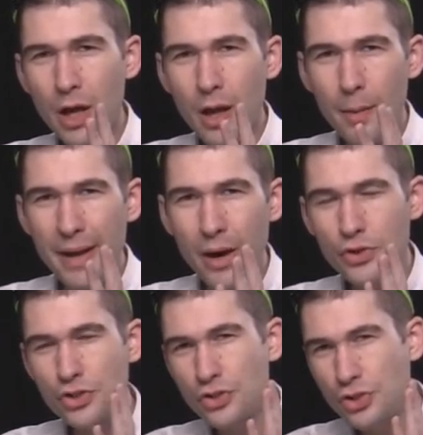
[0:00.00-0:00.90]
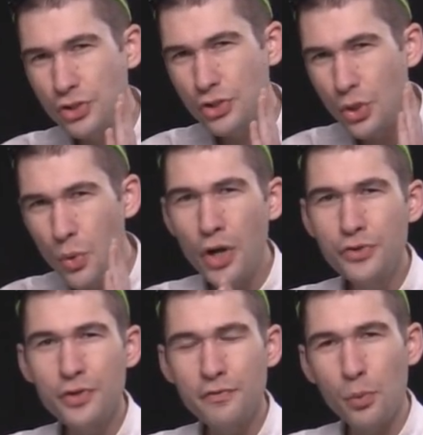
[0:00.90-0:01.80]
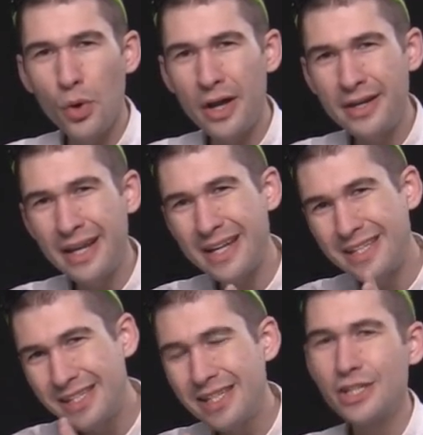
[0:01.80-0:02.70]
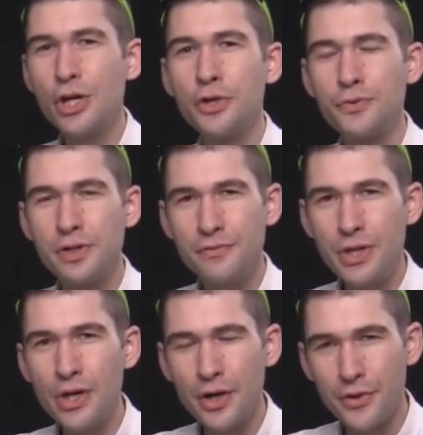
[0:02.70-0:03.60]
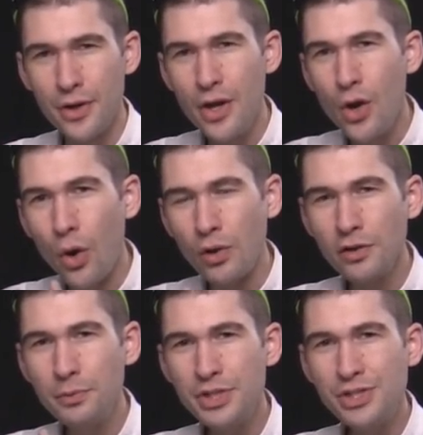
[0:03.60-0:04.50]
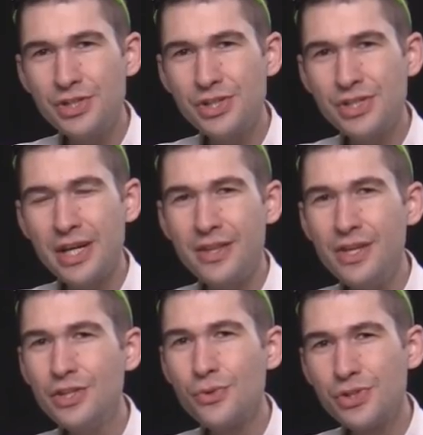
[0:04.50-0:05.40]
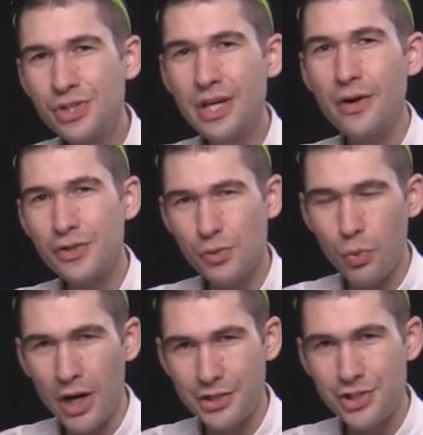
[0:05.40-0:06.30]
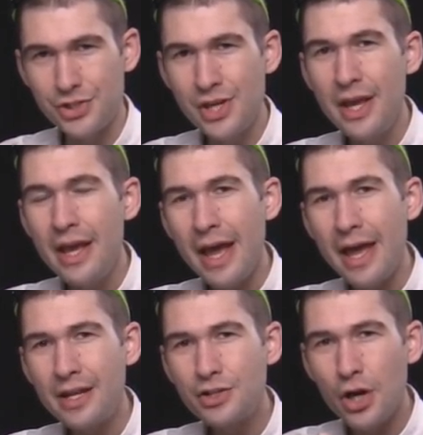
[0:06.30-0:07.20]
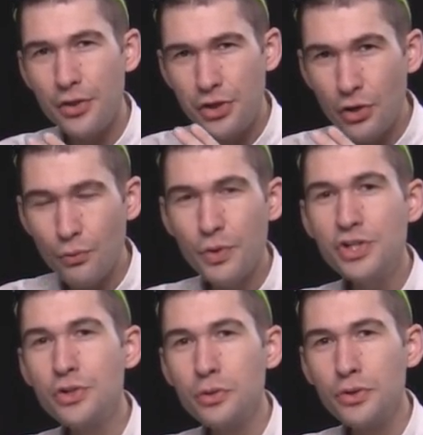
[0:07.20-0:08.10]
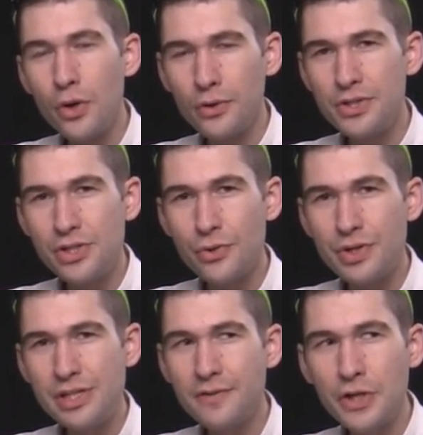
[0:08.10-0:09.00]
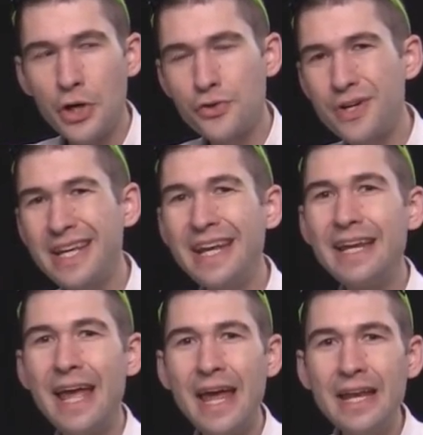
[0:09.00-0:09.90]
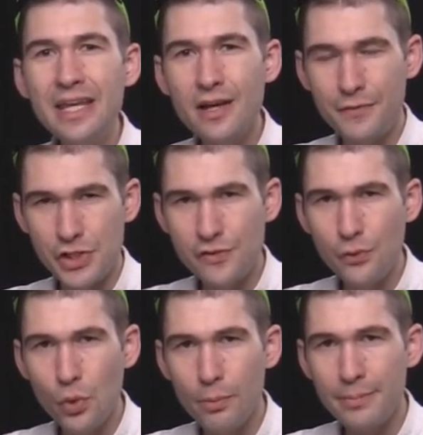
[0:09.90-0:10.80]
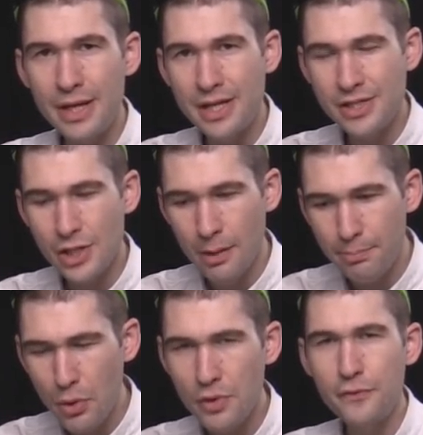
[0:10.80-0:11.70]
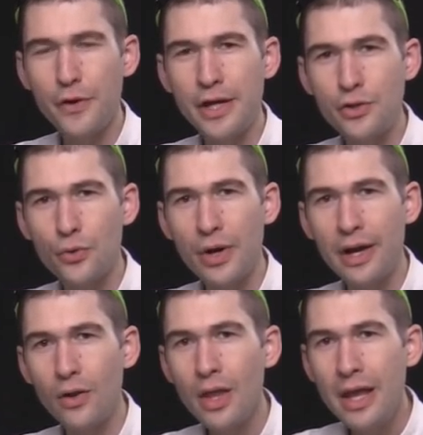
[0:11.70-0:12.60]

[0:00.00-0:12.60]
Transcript: about 200 of one and 600 of the other. All of which is to say these are scarce watches, and the original Nautilus 3700 in any of its form is a bona fide grail